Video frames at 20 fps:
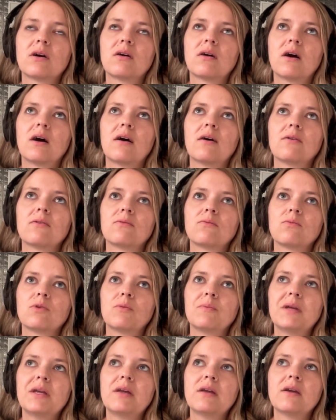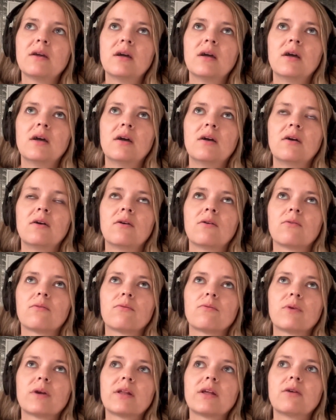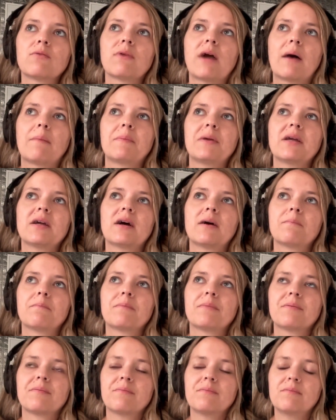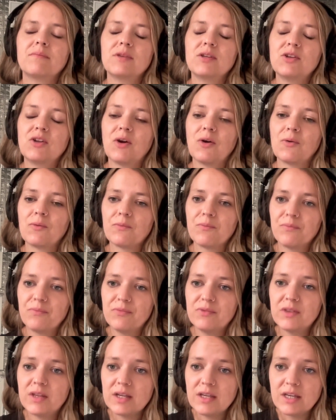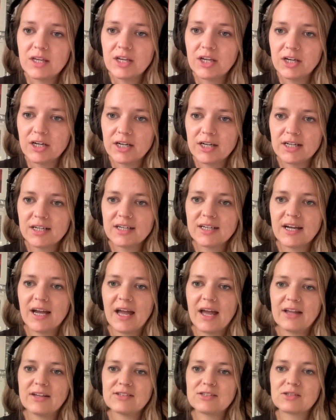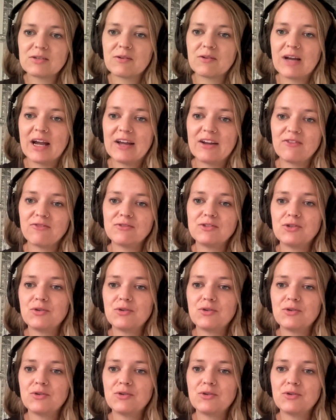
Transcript: We'll be really wrapping up, you know, the year and kind of